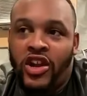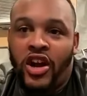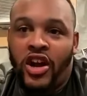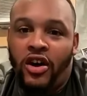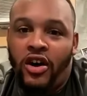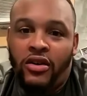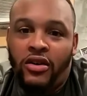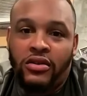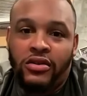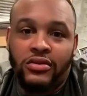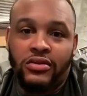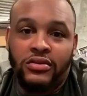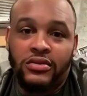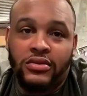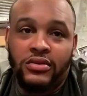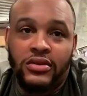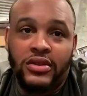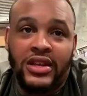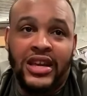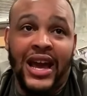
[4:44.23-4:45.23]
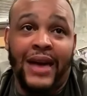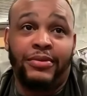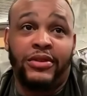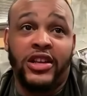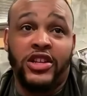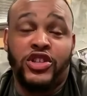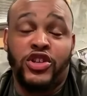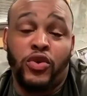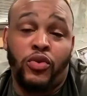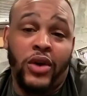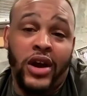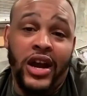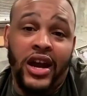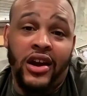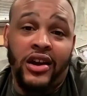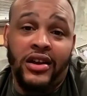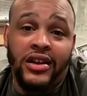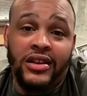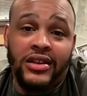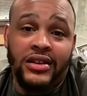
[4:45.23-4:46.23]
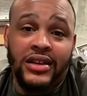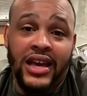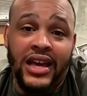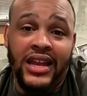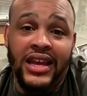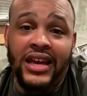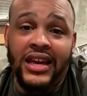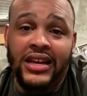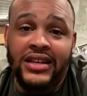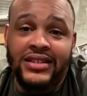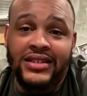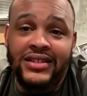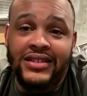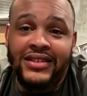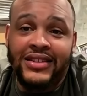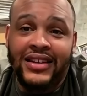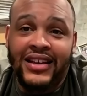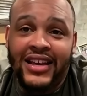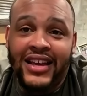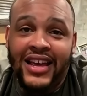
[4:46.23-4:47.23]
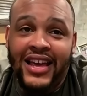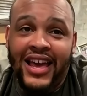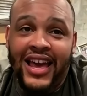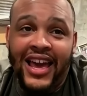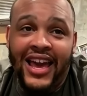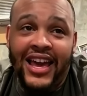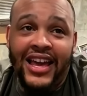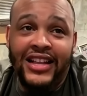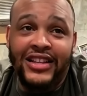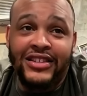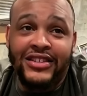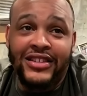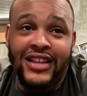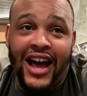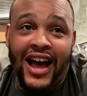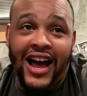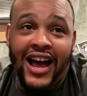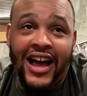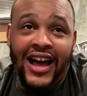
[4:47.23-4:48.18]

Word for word: you know, kept it to where it is. I got and, you.